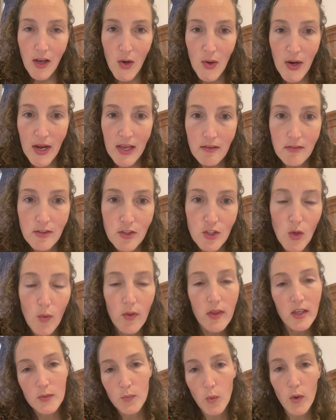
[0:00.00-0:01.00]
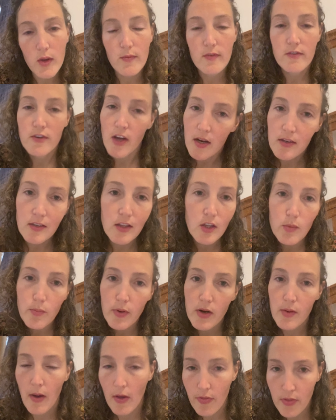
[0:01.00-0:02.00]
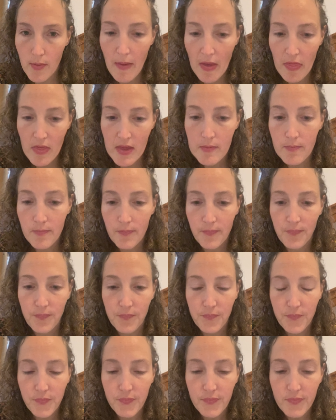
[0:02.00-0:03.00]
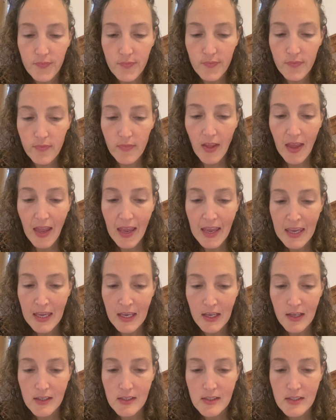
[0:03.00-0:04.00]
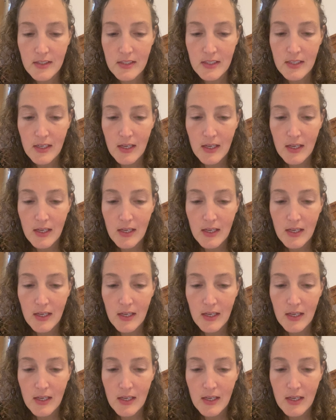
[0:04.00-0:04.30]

All right, so at this point, we've talked a little bit about the method, and